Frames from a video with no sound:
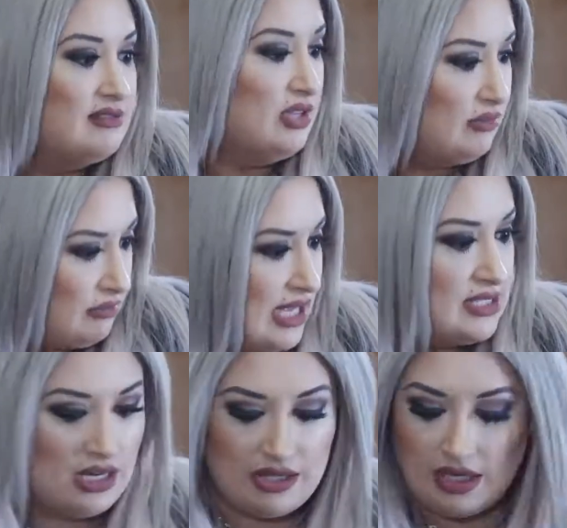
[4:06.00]
So
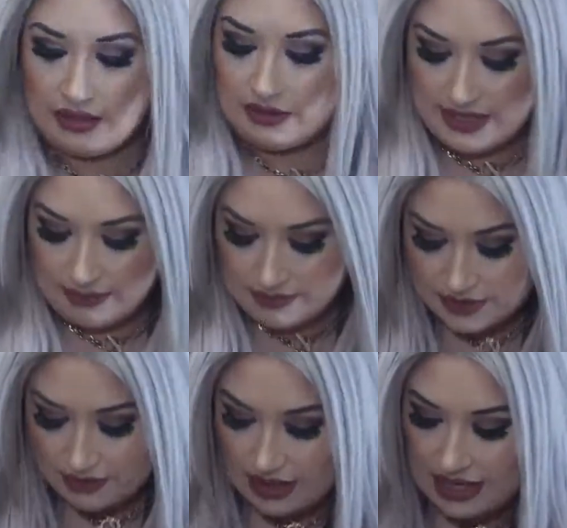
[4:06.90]
that's another little tip.
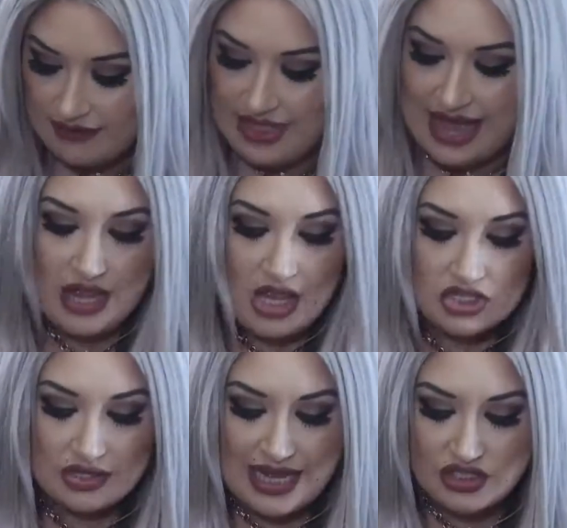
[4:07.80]
So love that.
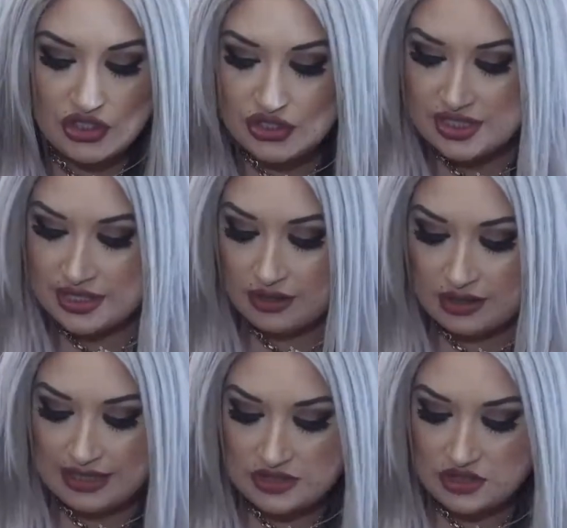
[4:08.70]
So that's your
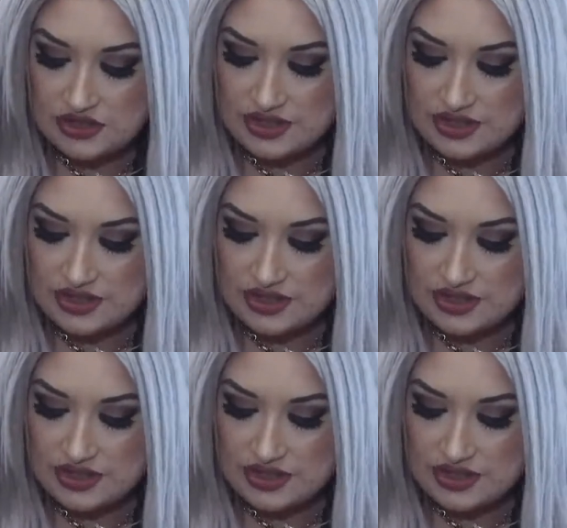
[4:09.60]
silk, that's your